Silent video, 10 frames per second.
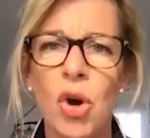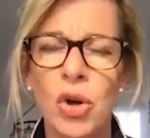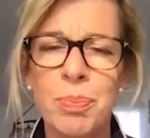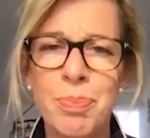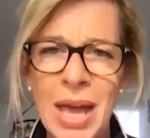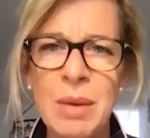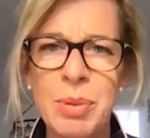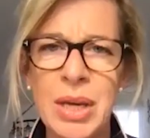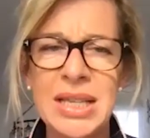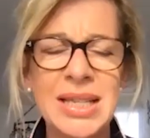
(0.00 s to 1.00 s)
on
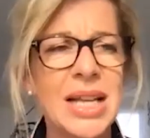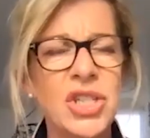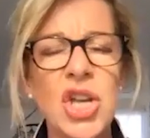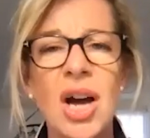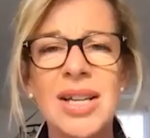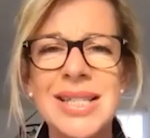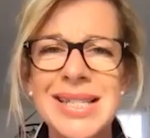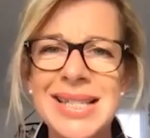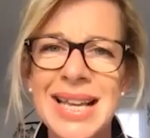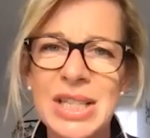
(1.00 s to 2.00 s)
babies as young as
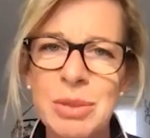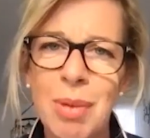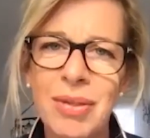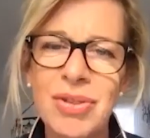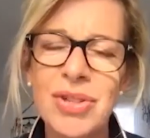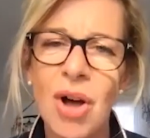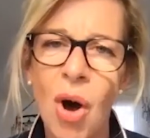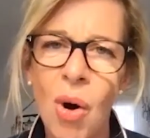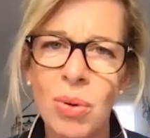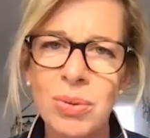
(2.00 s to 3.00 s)
six months
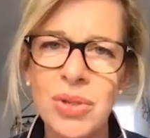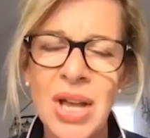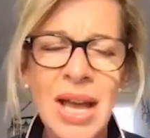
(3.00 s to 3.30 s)
old.